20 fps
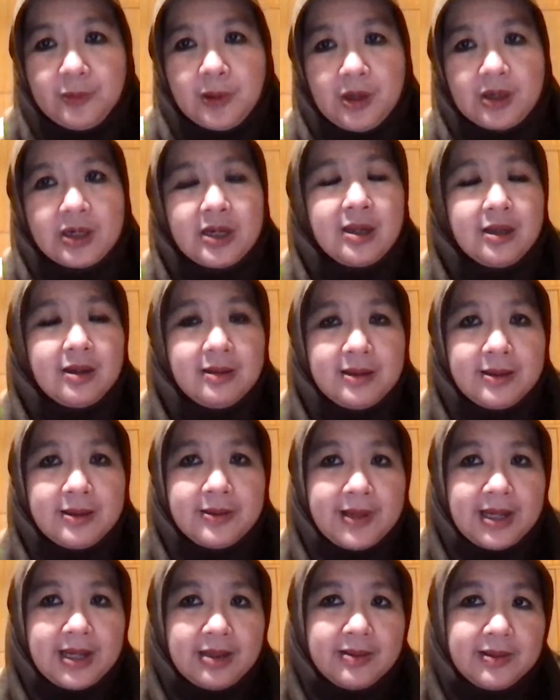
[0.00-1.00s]
for
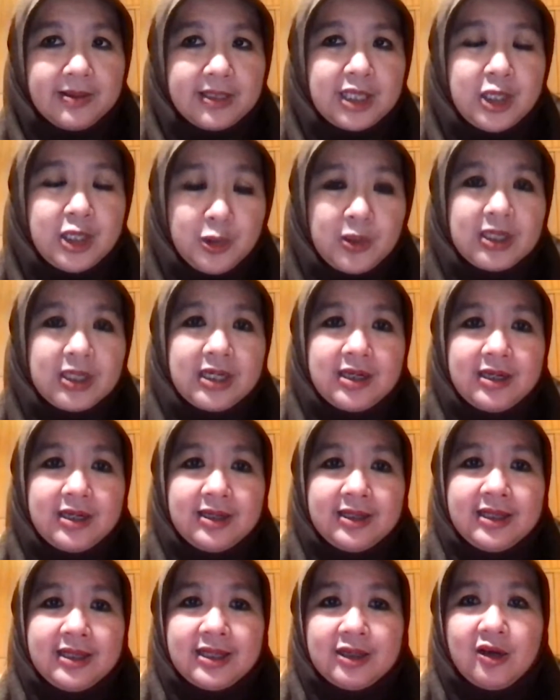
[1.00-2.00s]
cure
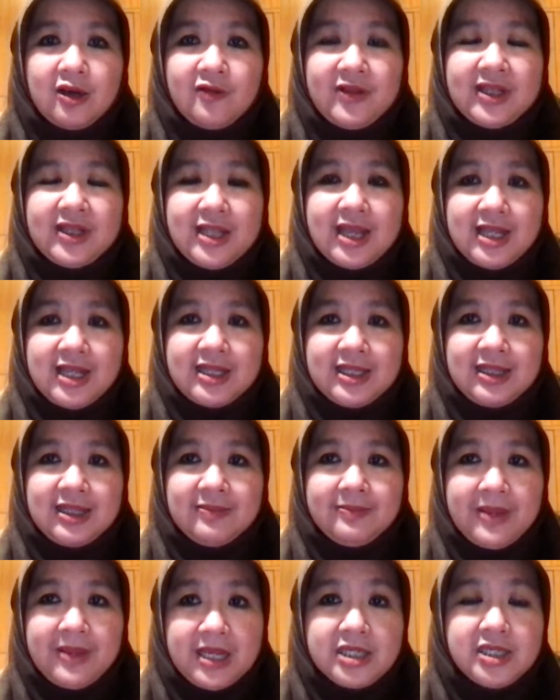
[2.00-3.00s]
the
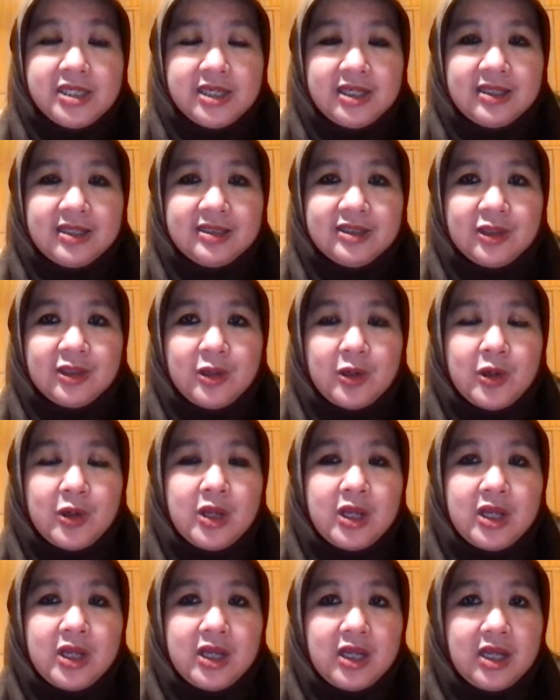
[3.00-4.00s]
COVID-19 patient.
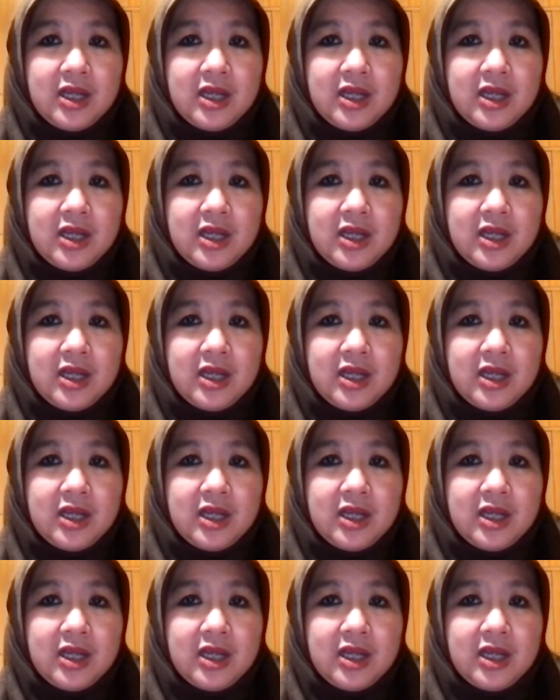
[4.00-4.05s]
So,